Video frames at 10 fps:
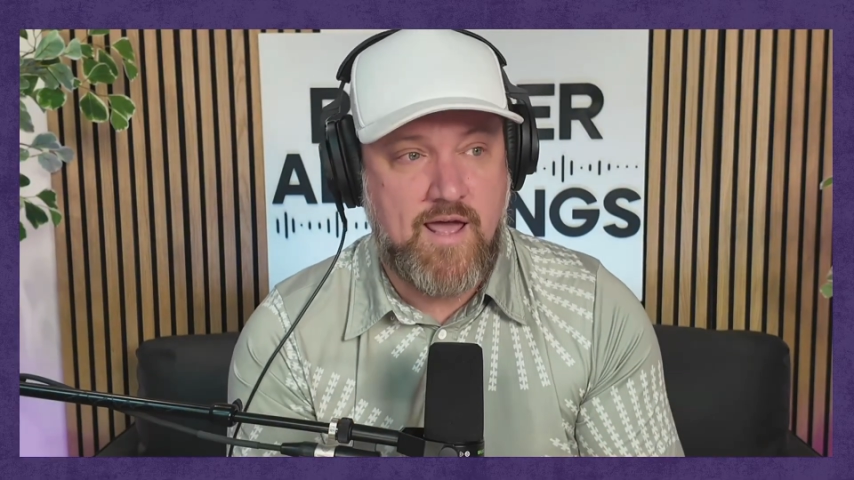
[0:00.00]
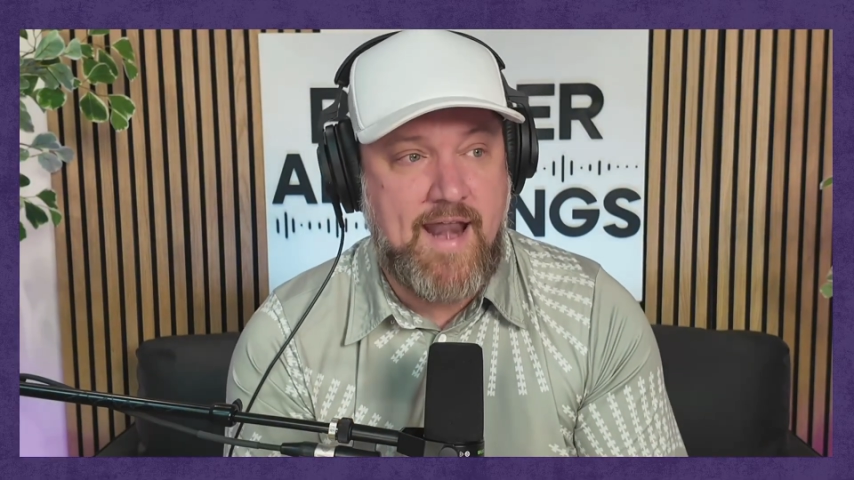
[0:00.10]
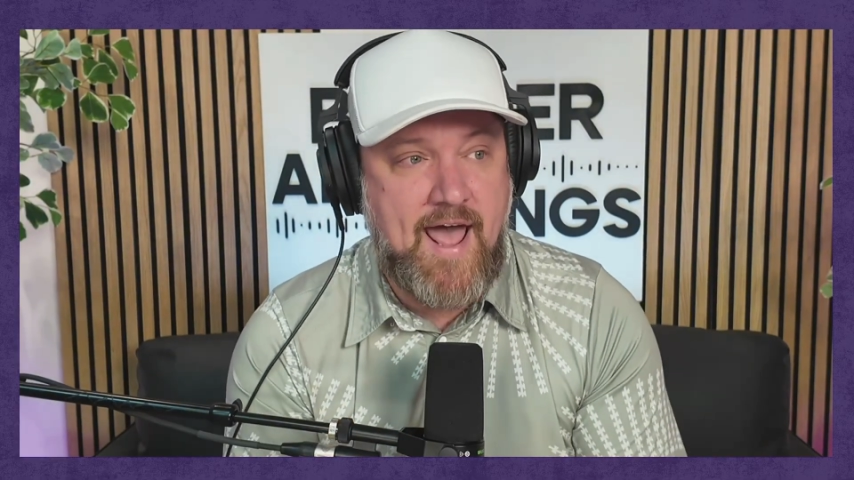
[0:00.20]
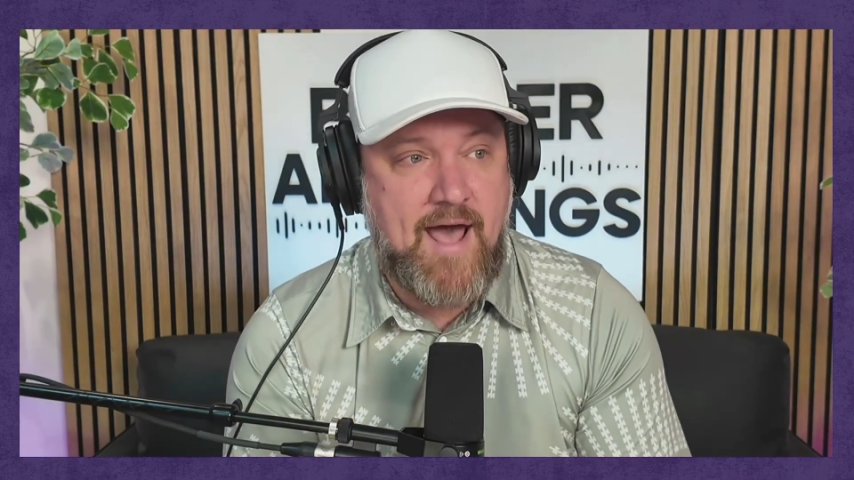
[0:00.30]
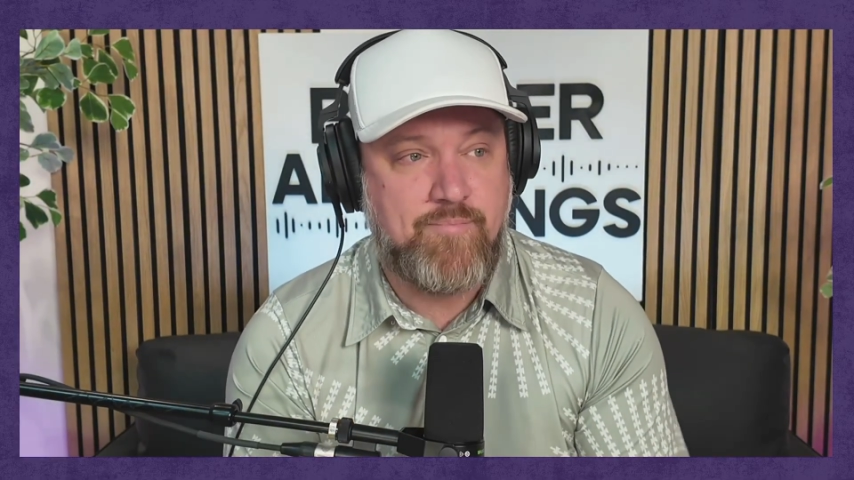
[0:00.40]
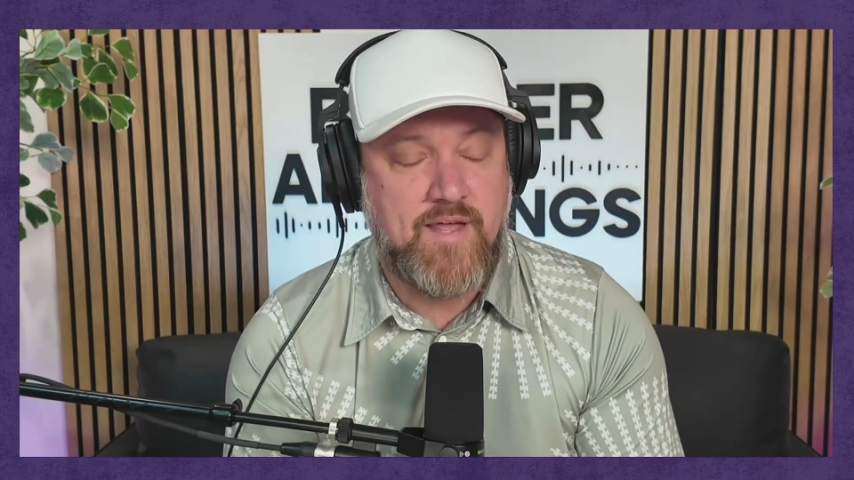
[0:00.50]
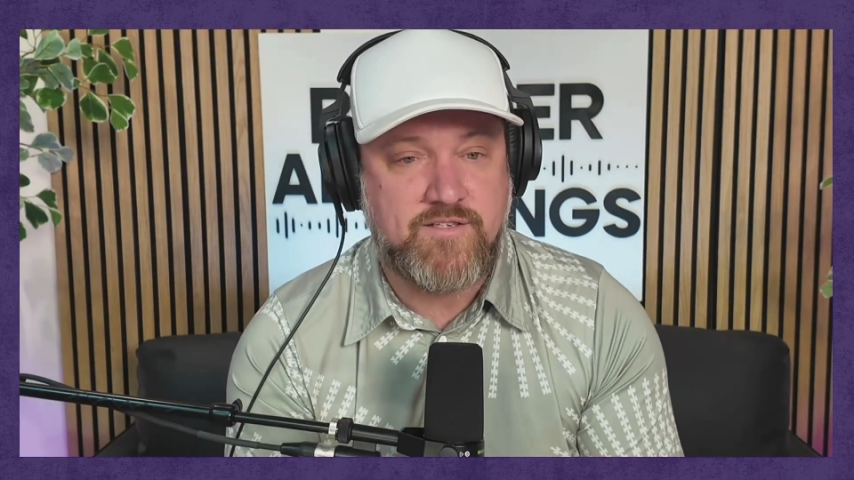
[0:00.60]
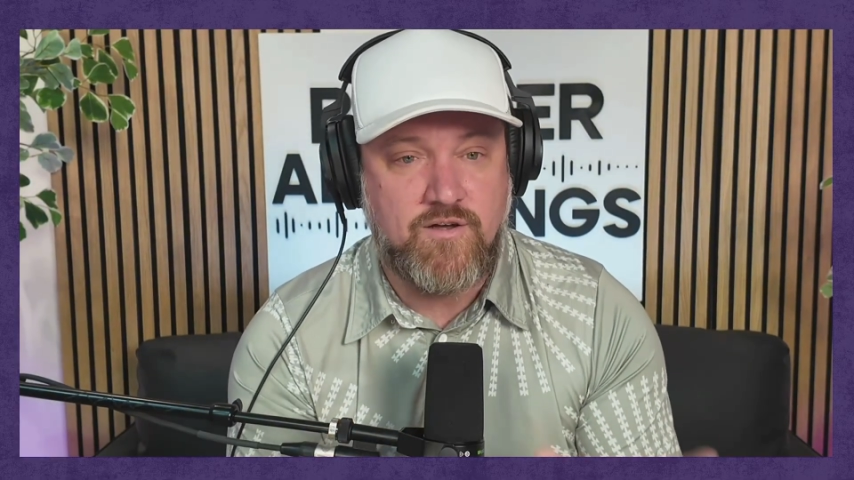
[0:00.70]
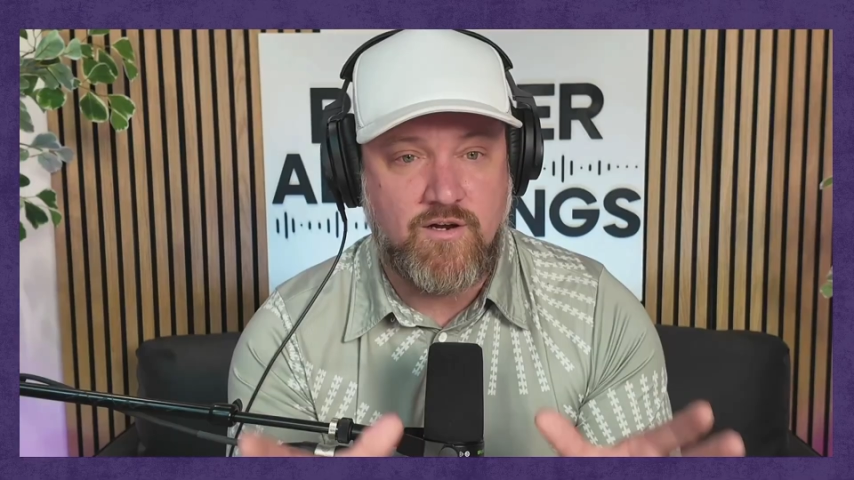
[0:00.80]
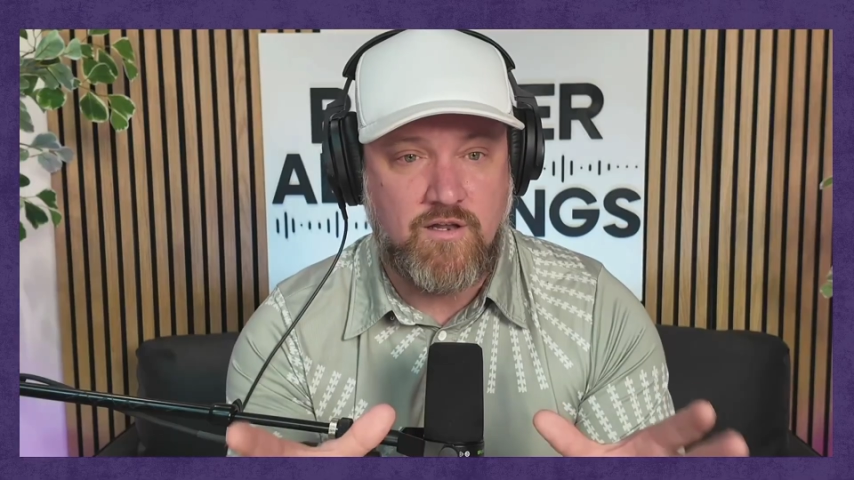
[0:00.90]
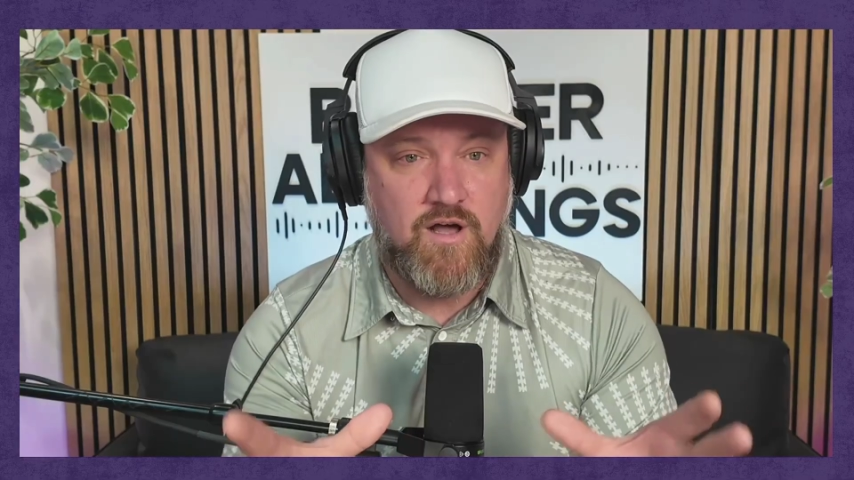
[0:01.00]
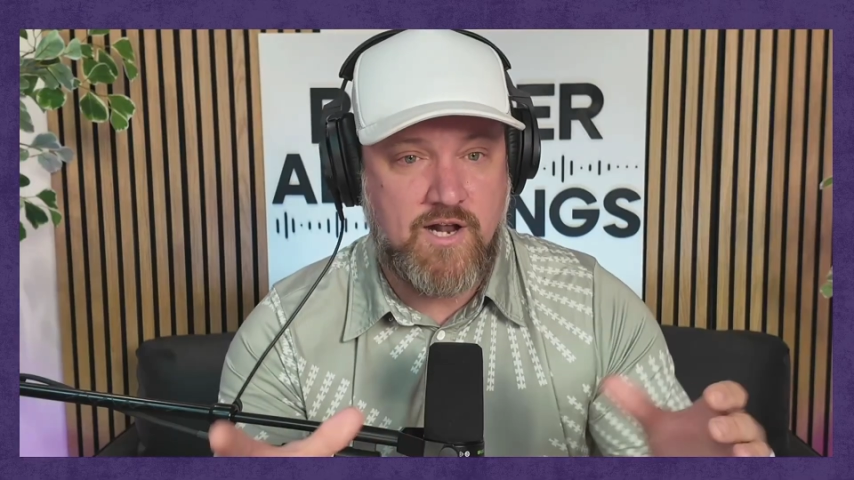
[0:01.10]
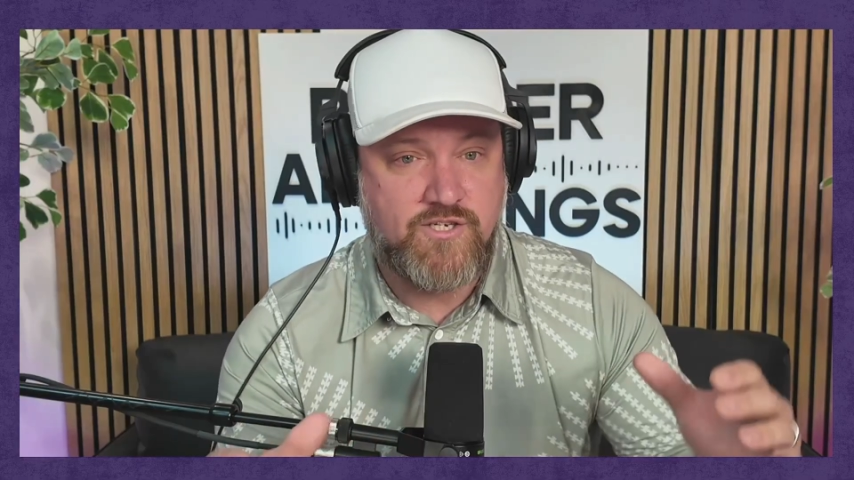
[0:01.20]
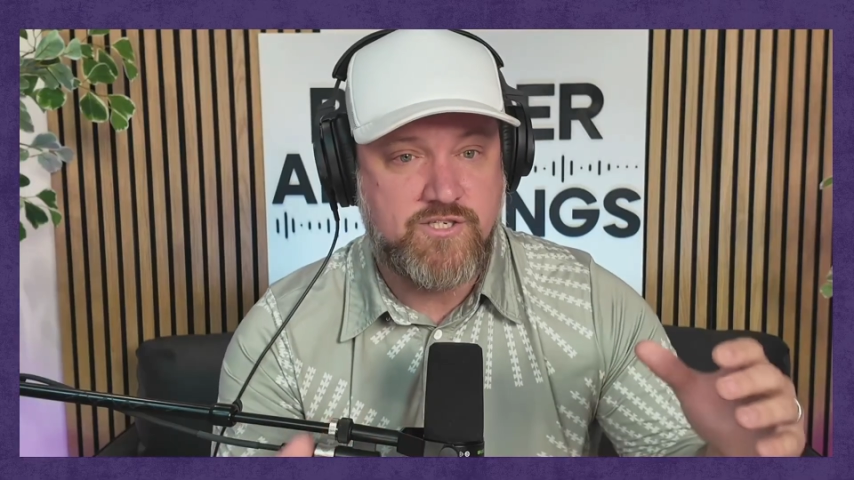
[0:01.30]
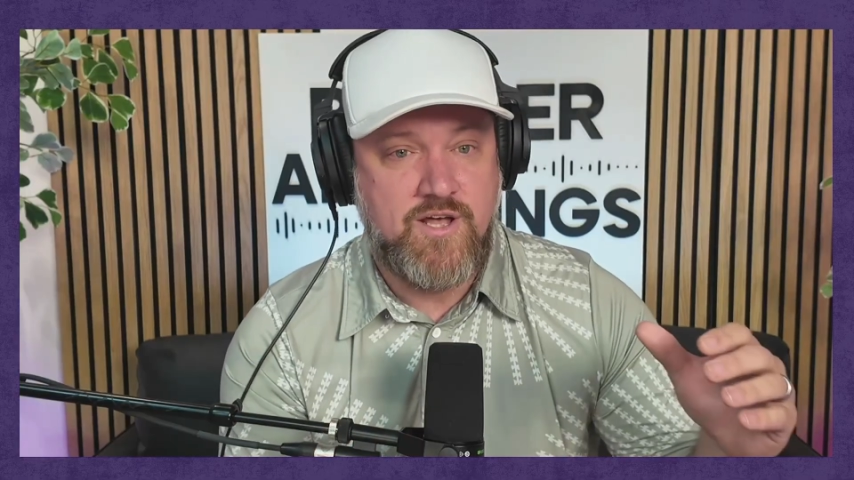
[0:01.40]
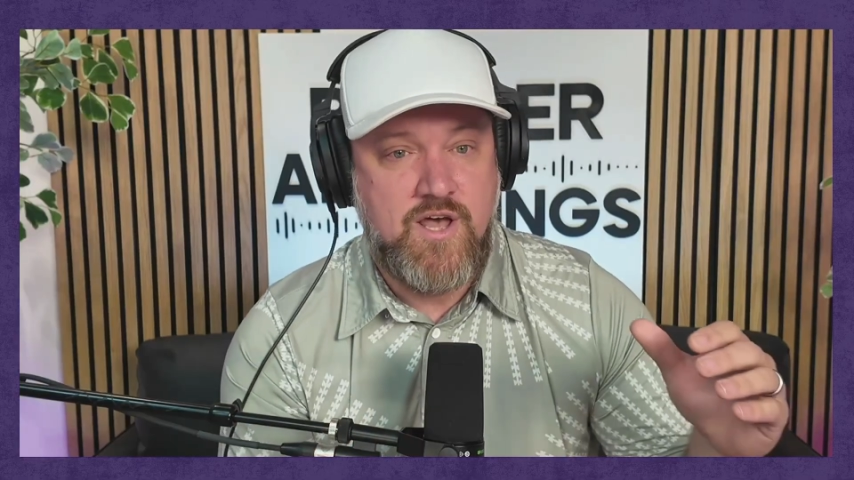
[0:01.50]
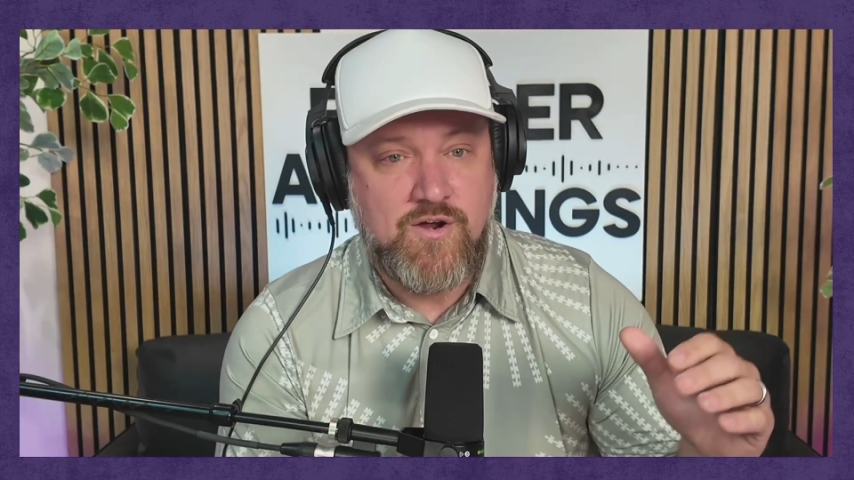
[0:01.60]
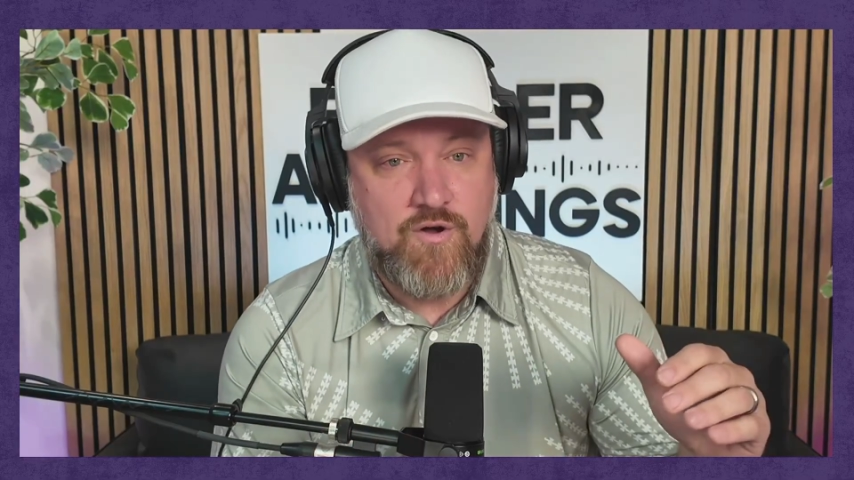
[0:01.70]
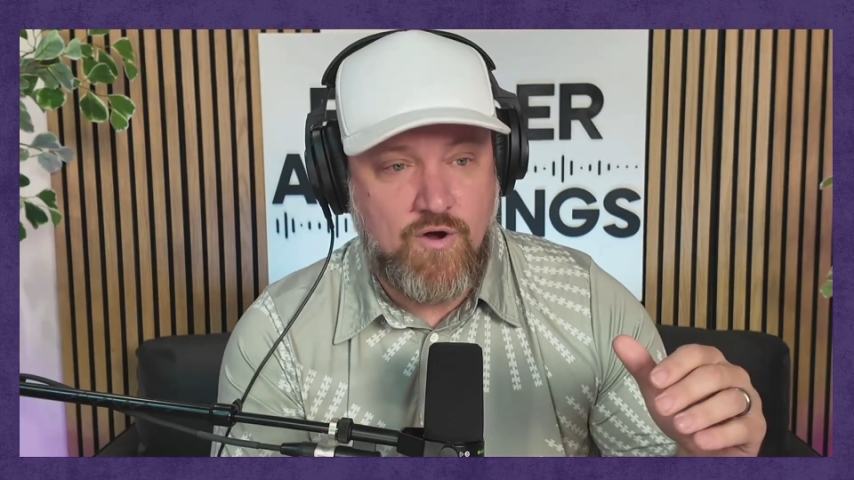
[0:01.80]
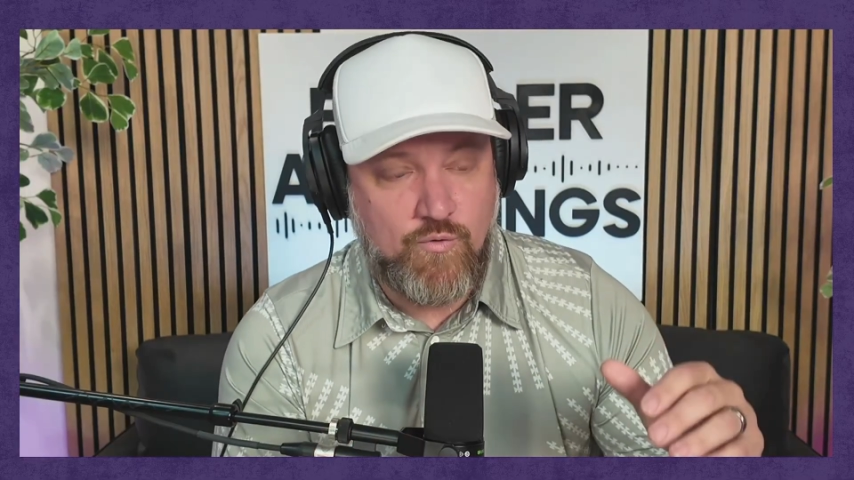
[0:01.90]
app that's going to launch
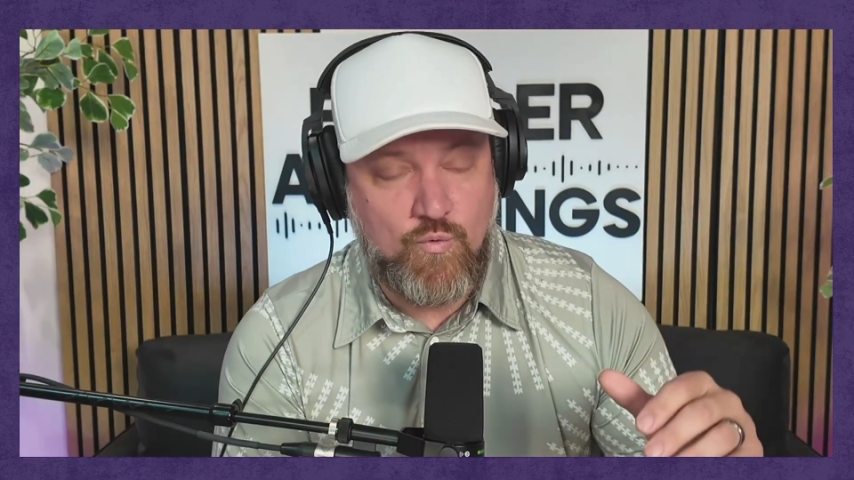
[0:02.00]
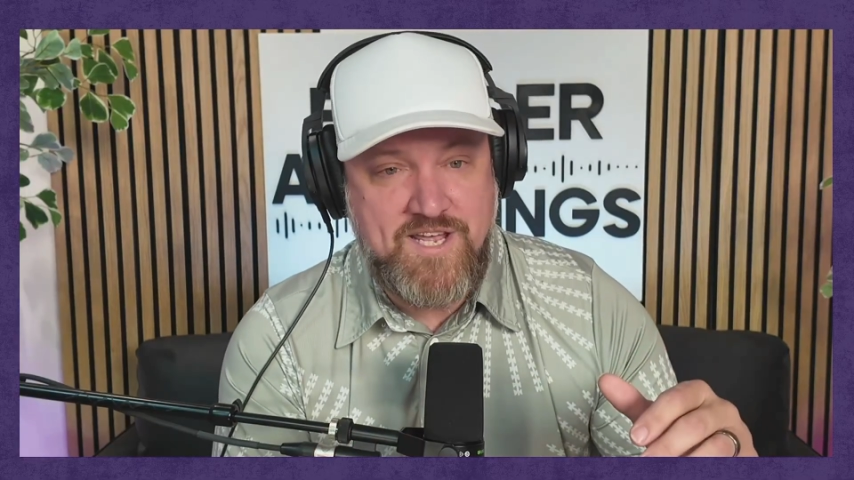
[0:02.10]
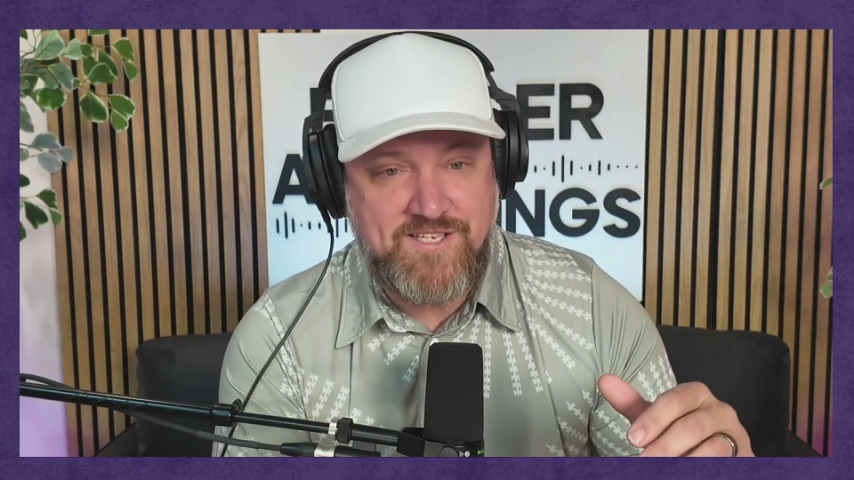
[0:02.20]
called We